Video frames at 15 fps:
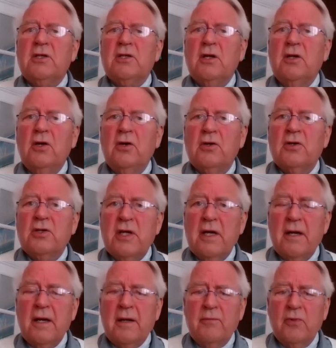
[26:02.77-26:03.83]
a long
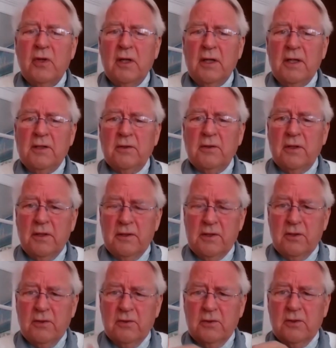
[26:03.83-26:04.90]
time, really,
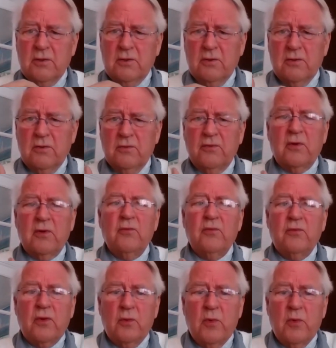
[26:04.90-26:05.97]
for
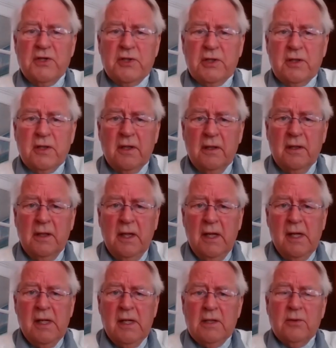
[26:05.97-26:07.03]
a Westerner
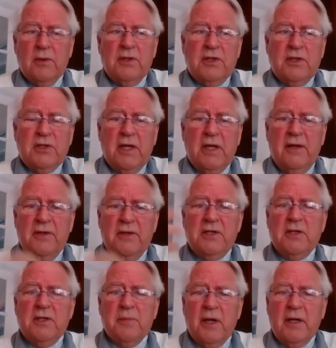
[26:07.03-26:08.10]
to understand. This
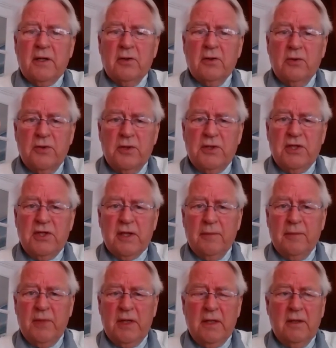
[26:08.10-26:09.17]
is my guru. This is
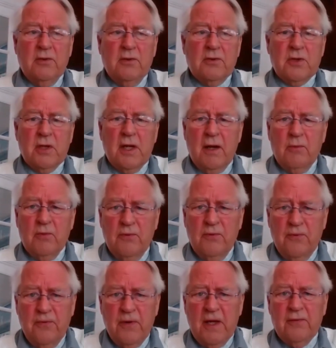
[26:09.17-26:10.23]
somebody I will
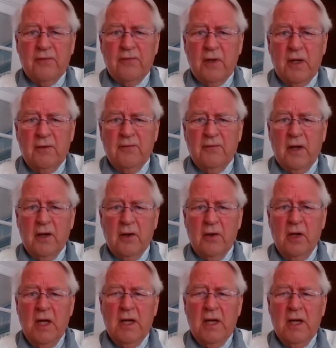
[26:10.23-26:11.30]
faithfully follow,
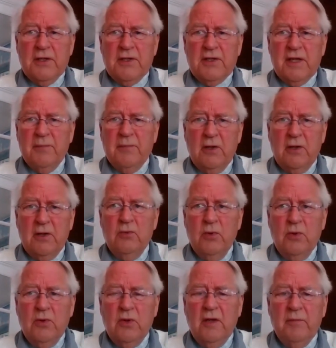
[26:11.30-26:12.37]
and somebody who
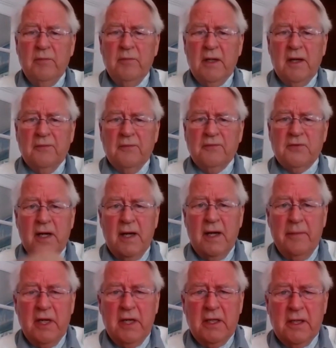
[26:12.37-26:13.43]
will give me enough
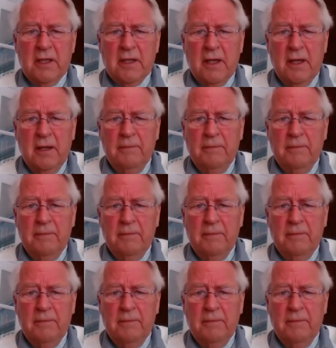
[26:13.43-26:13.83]
time in a year